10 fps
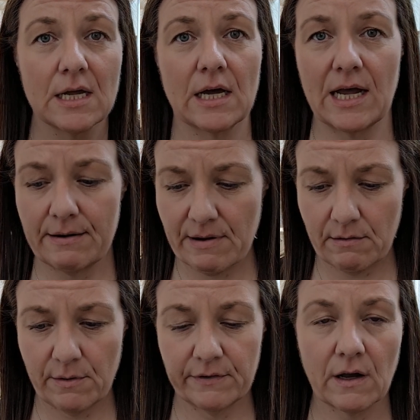I am,
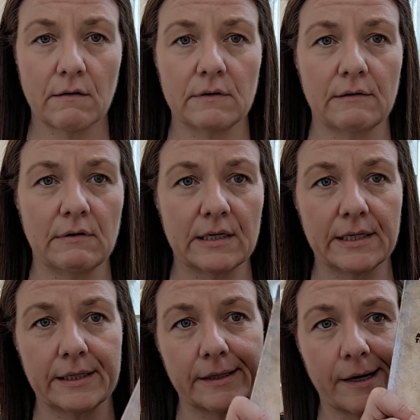however, currently
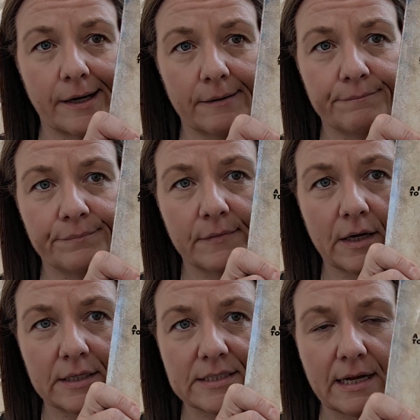reading
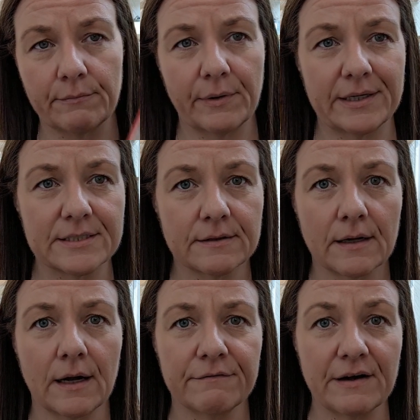Ernest Hemingway's
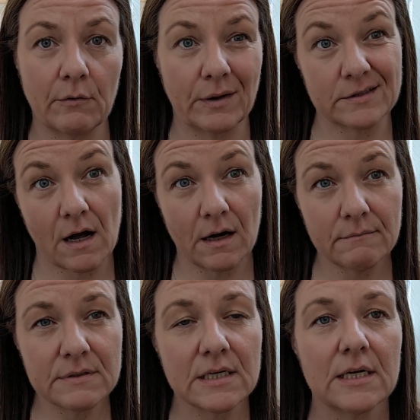Farewell to Arms,